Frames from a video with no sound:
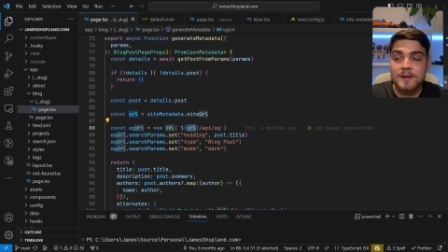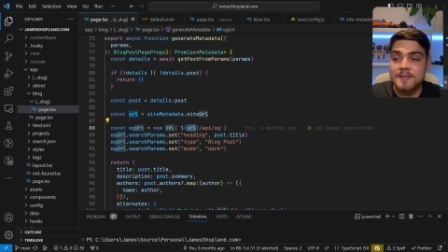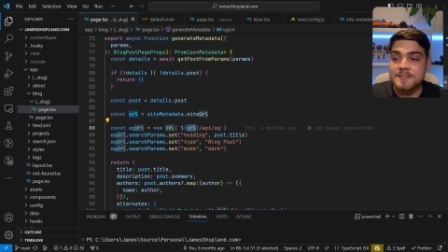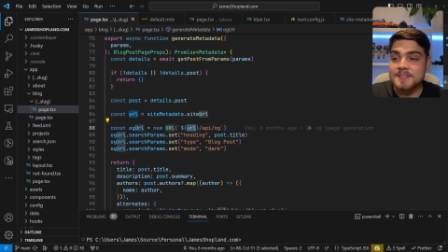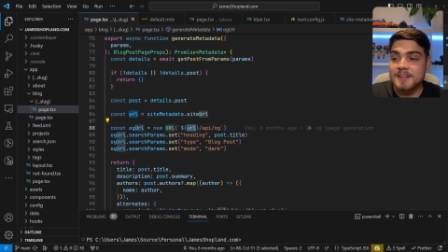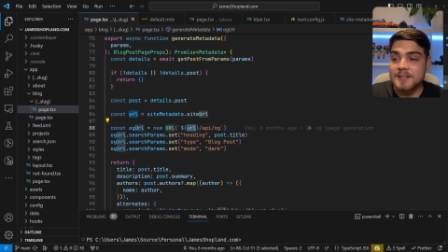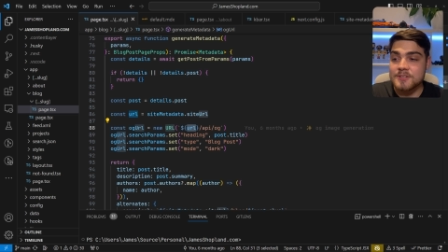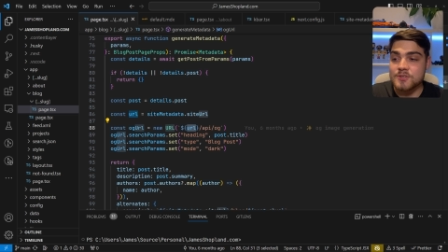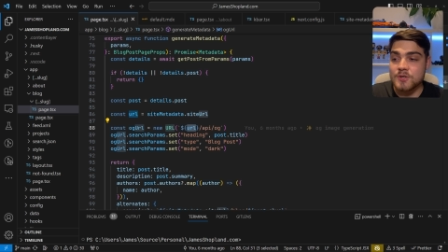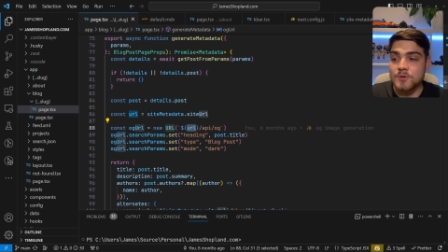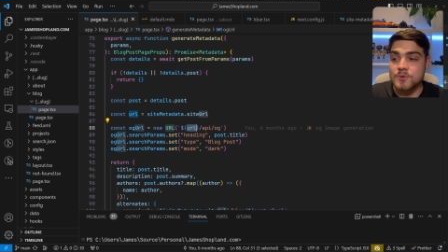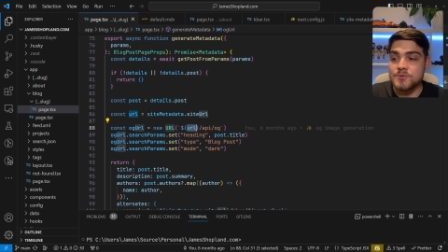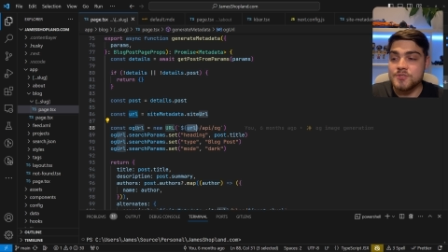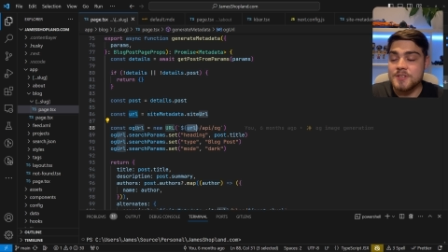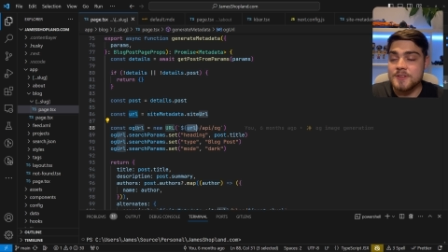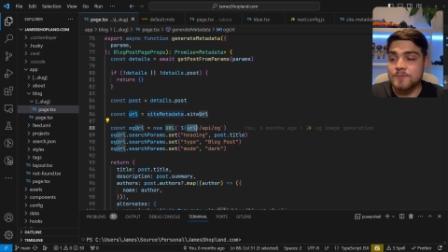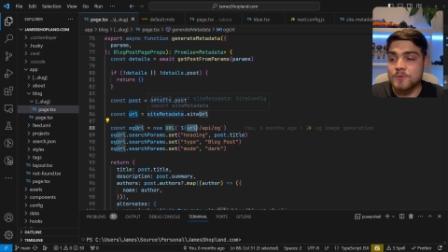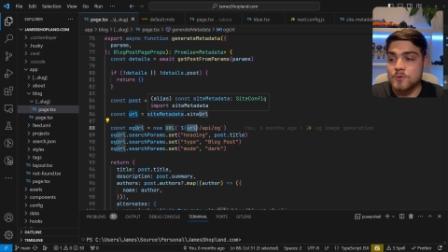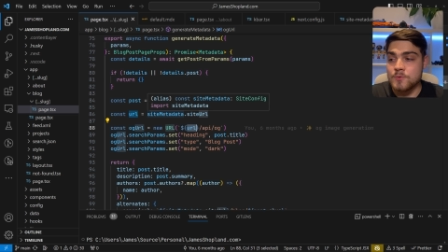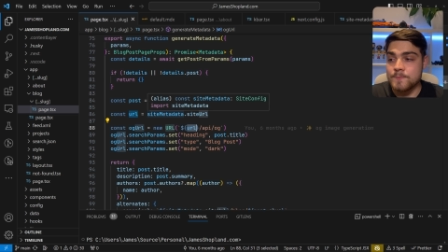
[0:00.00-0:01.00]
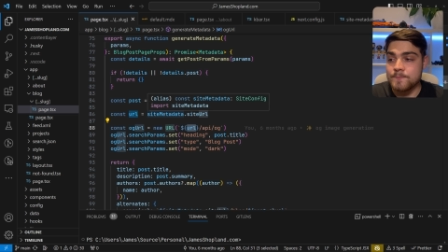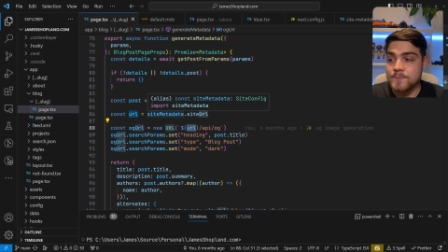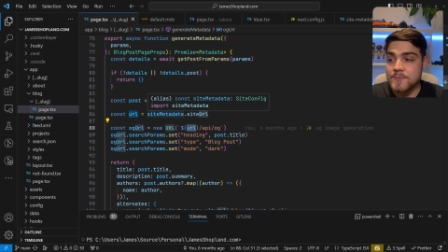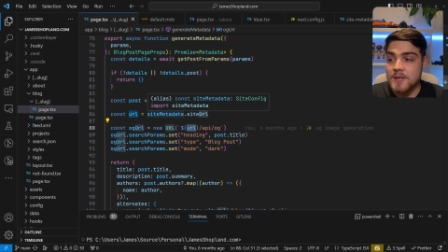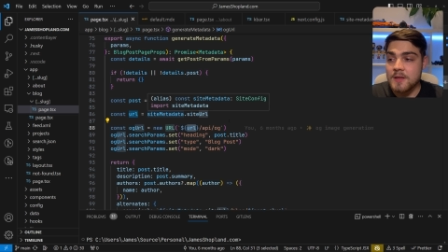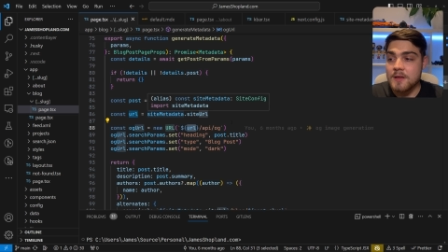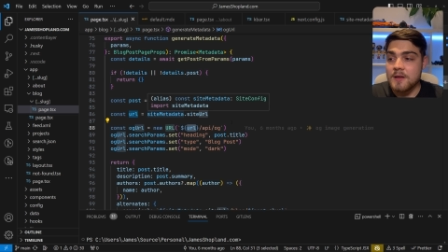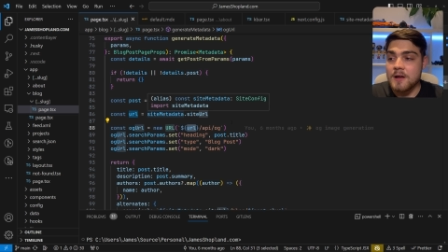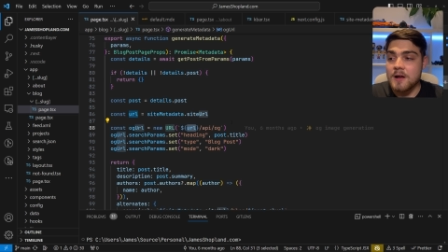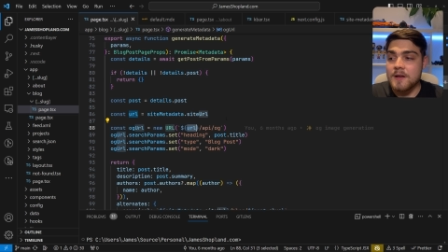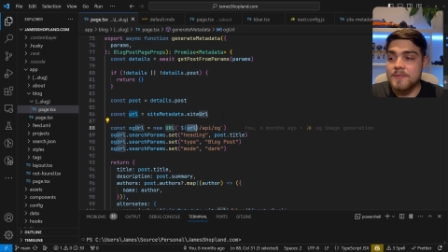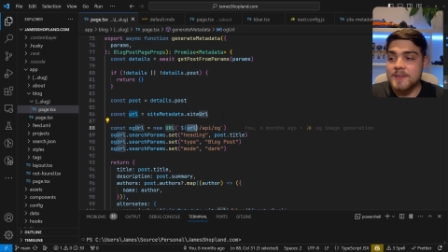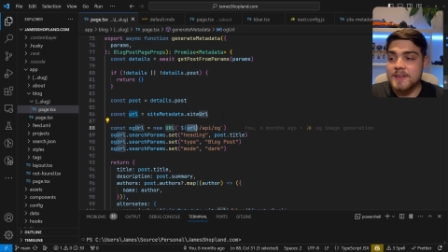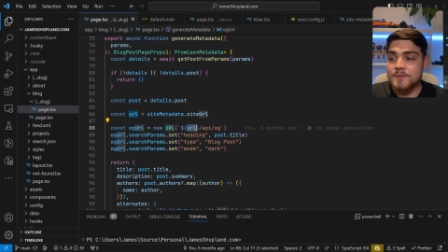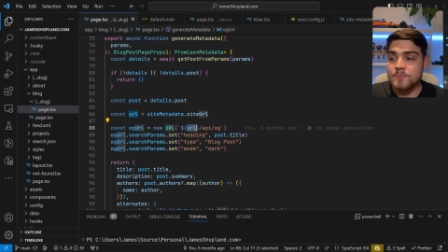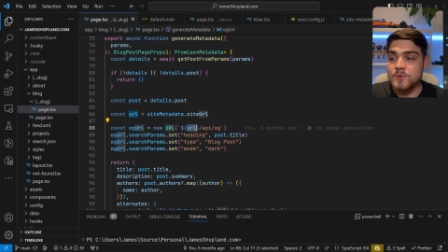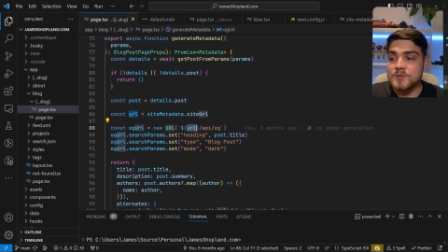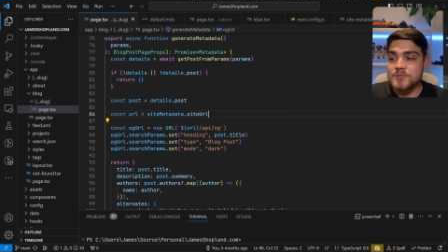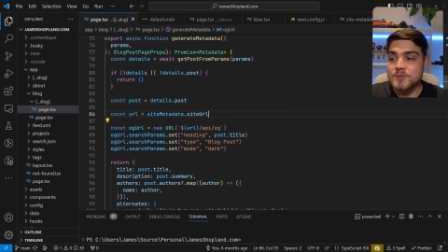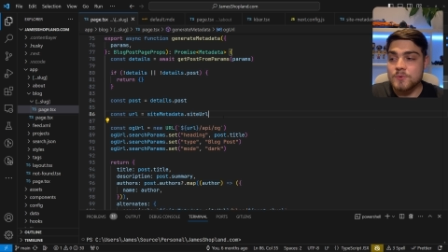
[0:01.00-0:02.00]
slash OG route. And
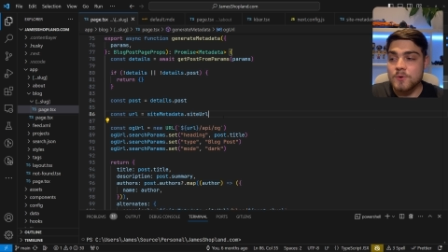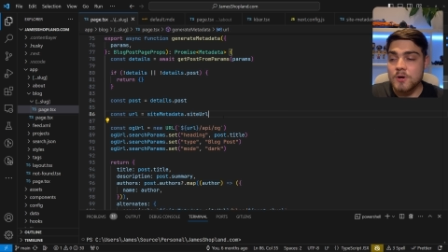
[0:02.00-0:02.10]
then we do